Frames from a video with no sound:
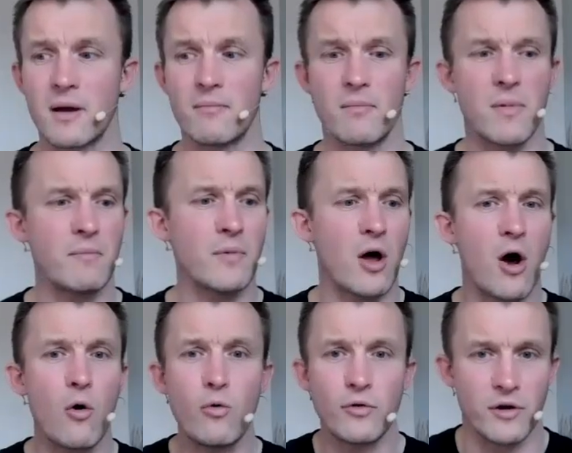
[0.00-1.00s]
I'm a lot
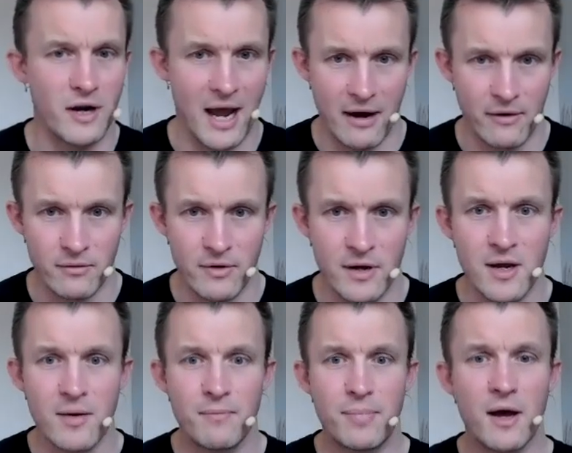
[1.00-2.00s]
older now.
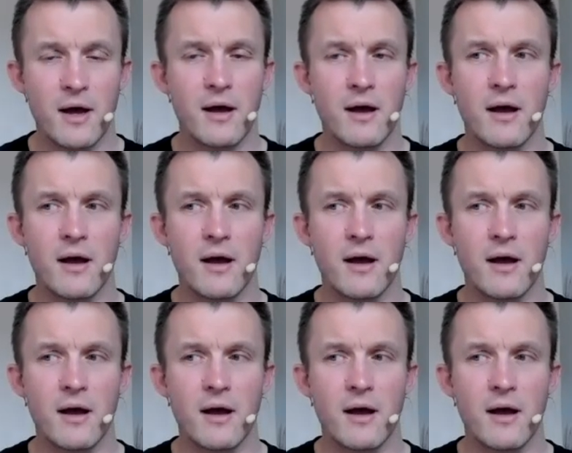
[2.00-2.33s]
But